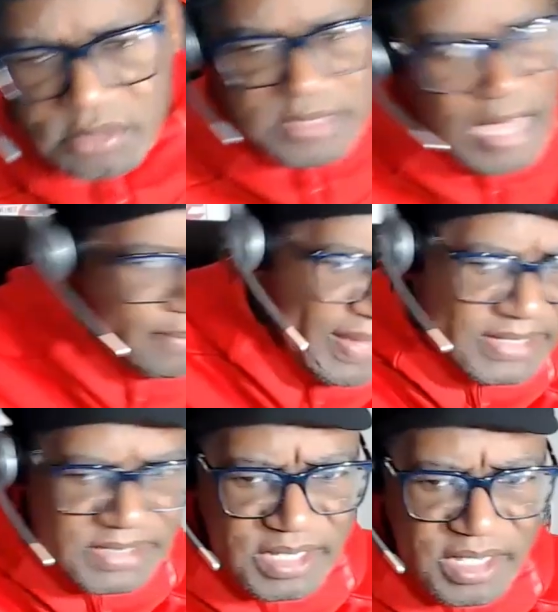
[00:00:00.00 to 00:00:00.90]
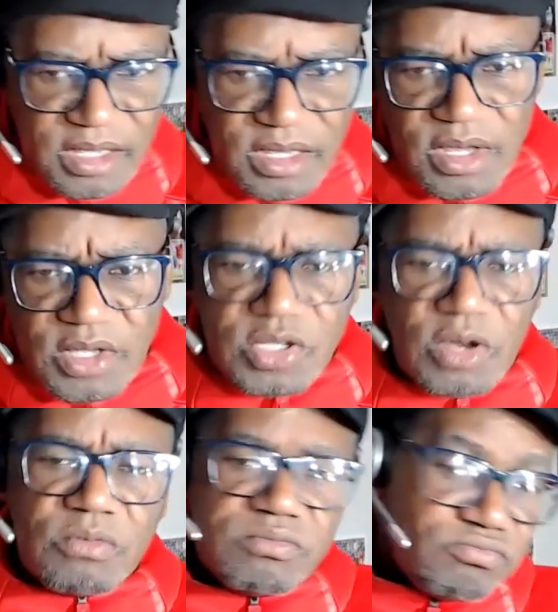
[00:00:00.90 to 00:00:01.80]
That Man City?
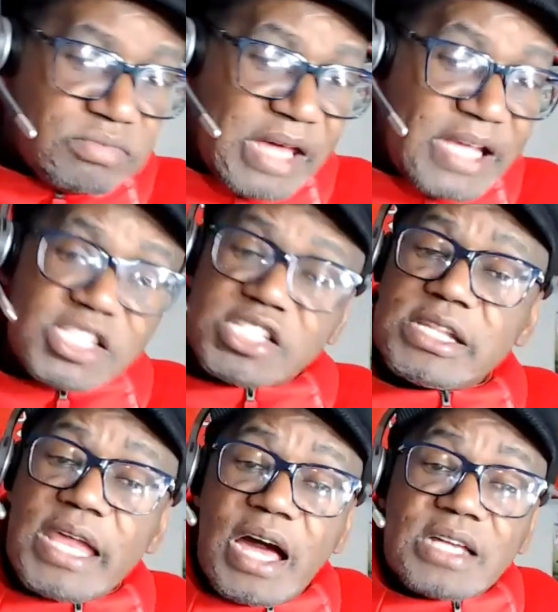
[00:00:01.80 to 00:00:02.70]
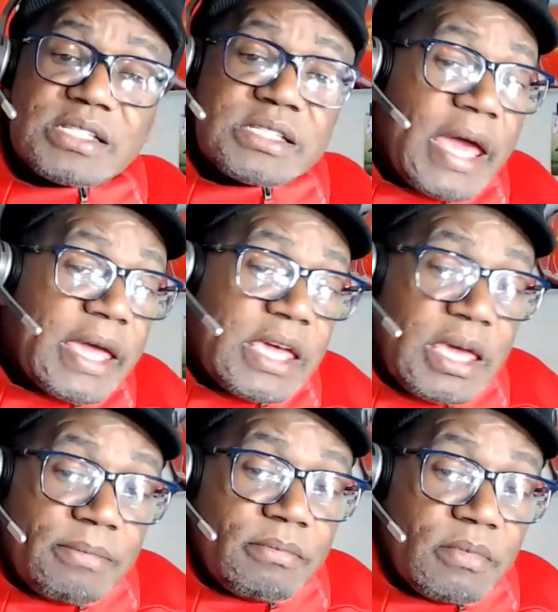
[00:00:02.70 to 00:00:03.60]
So they just let us take
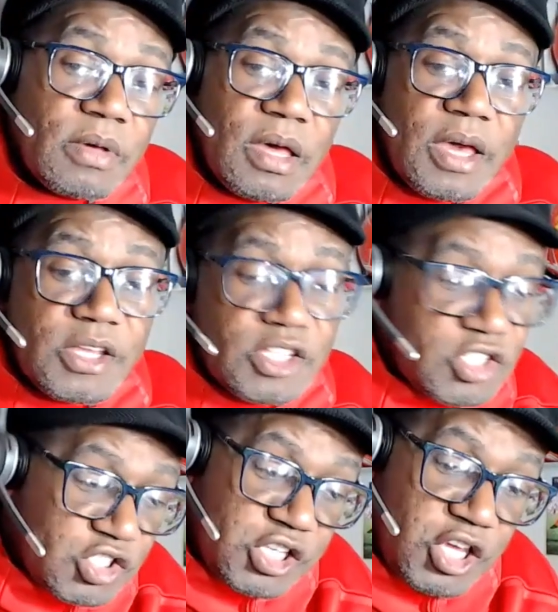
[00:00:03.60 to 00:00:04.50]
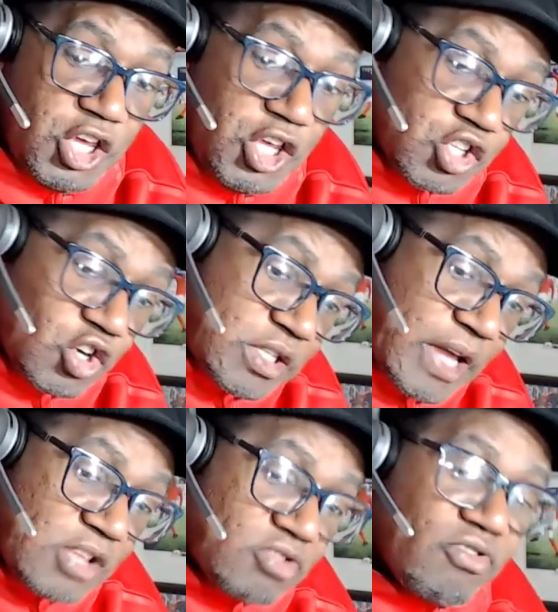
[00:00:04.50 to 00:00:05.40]
him. He's just ease on
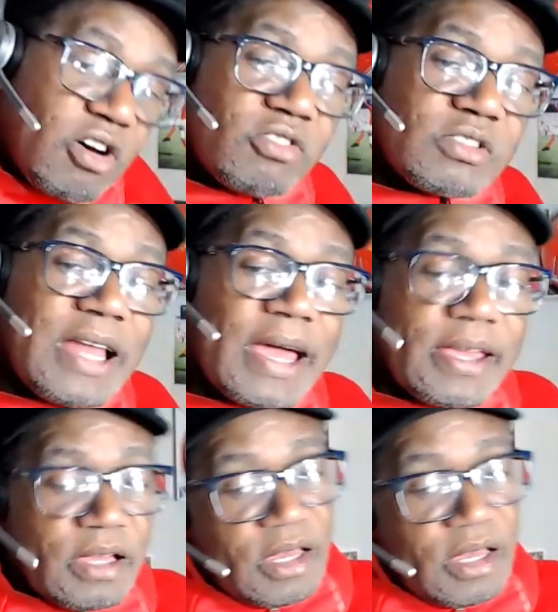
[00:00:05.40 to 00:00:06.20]
down the road, like